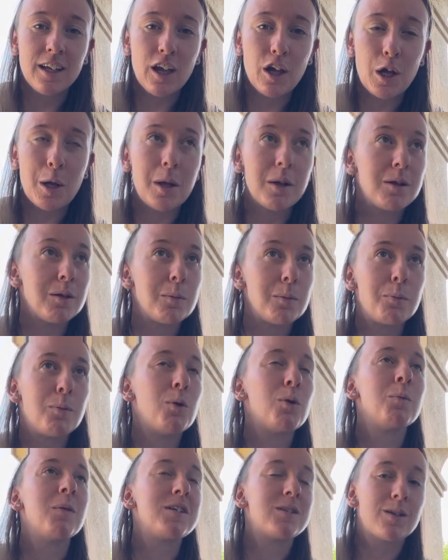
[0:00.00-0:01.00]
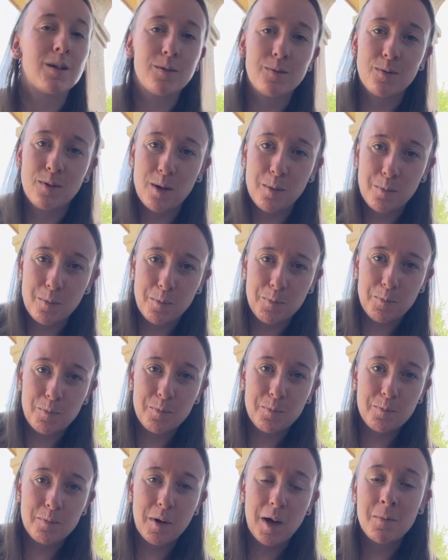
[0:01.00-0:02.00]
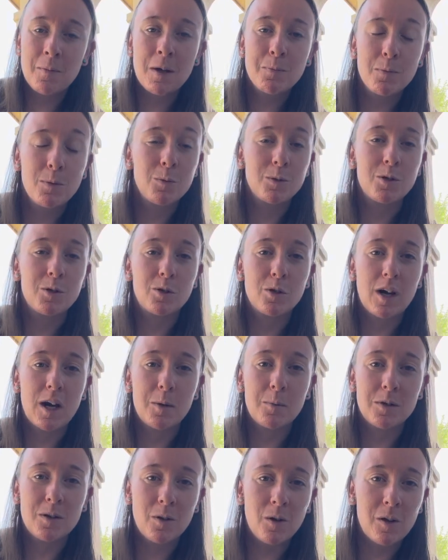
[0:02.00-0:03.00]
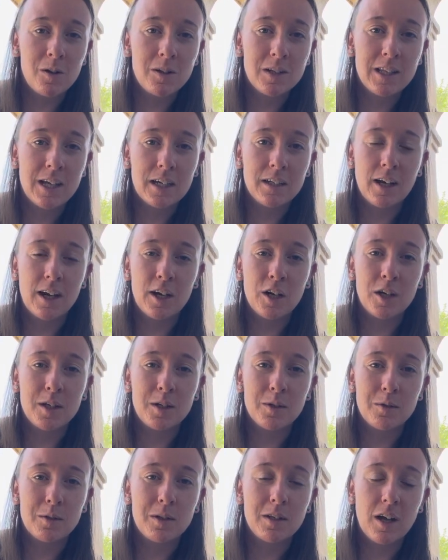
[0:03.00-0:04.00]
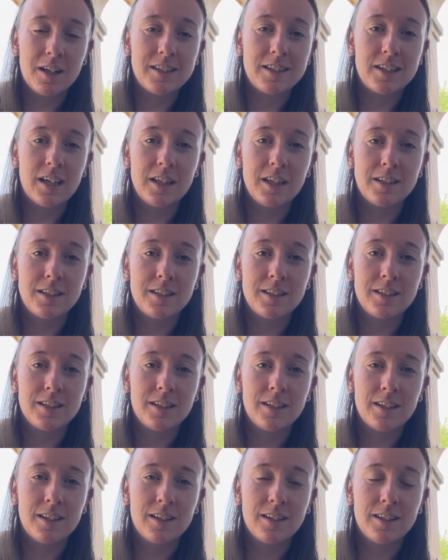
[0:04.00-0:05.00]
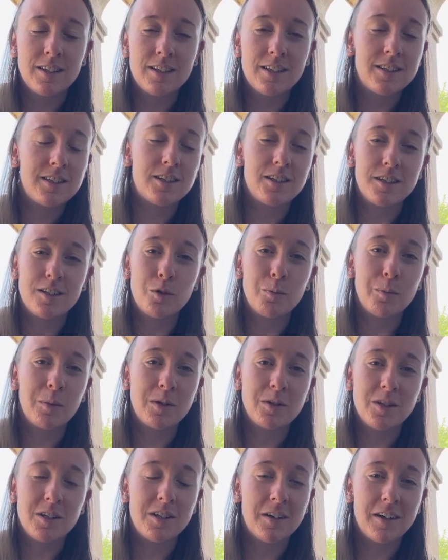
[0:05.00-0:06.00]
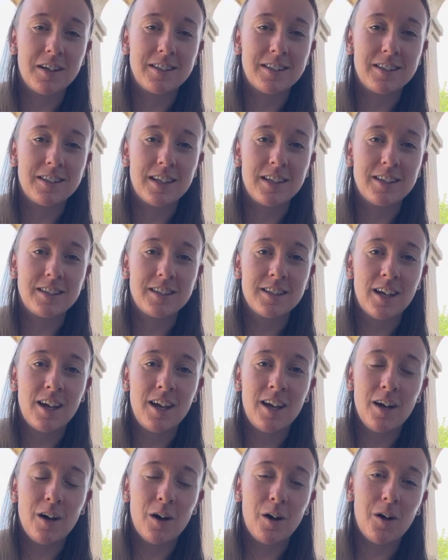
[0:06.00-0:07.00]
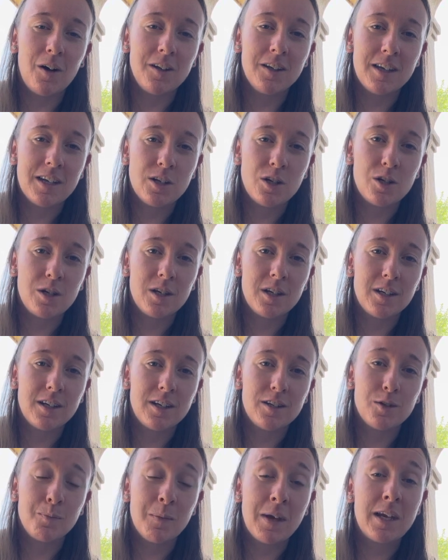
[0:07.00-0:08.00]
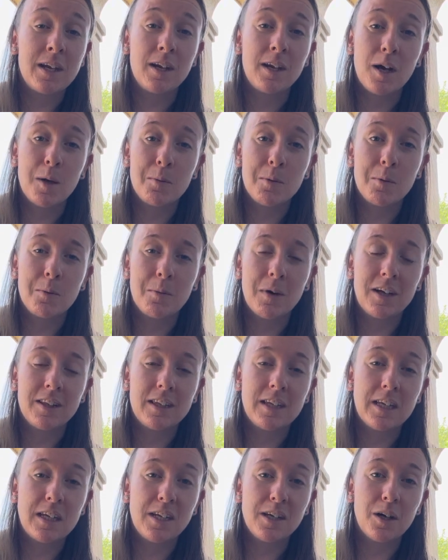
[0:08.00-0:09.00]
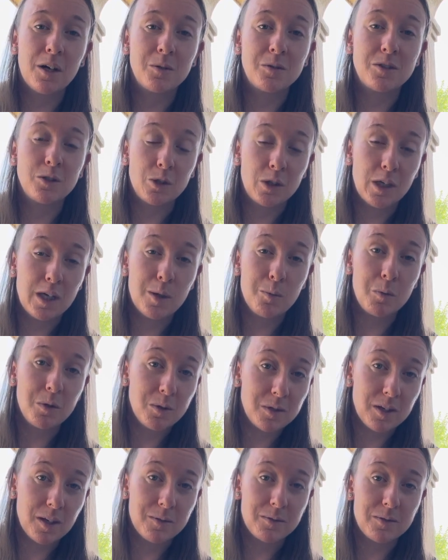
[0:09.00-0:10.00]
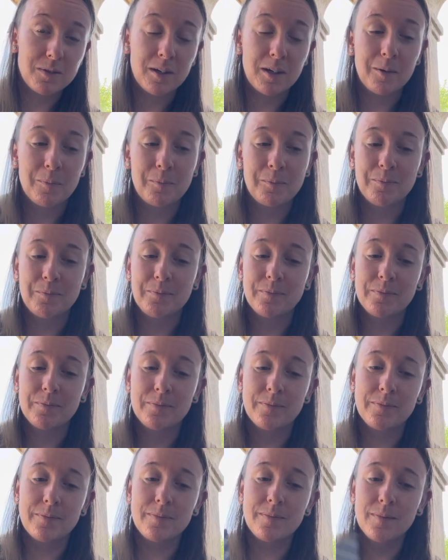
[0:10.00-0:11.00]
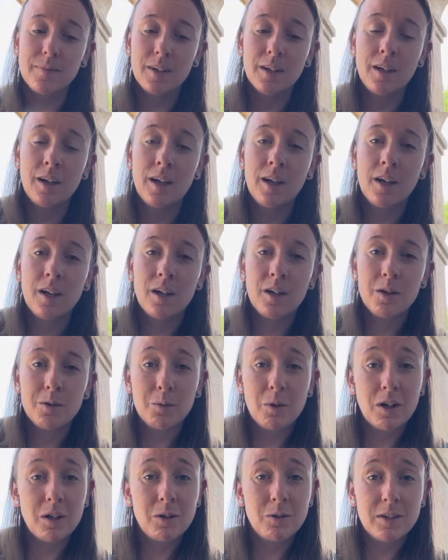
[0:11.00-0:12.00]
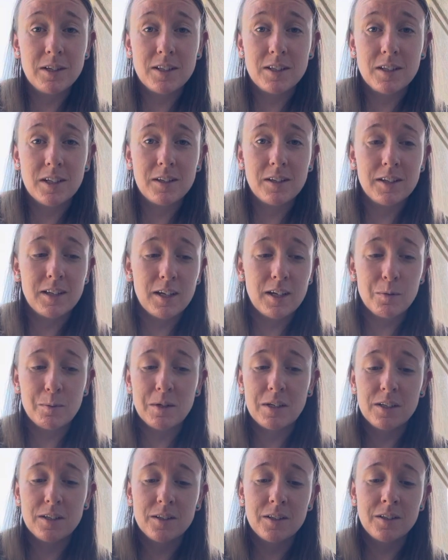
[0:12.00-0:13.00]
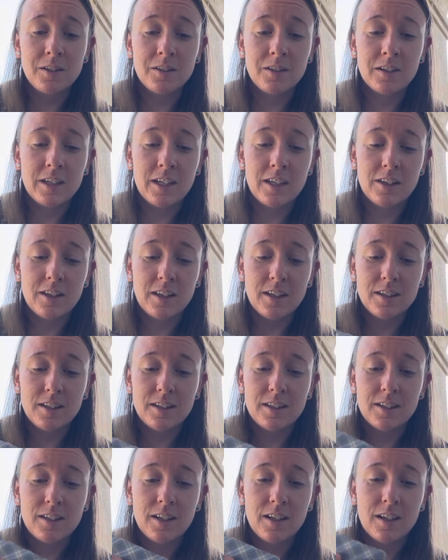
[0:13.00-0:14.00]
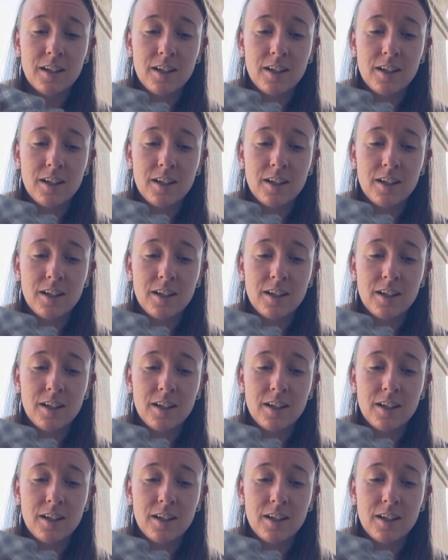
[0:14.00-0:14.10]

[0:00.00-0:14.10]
and pull myself up by my bootstraps and all of that kind of nonsense. It's just a bunch of nonsense. All of that shit is made up by the ego to keep you suffering. Why do I say all that? Because underneath this,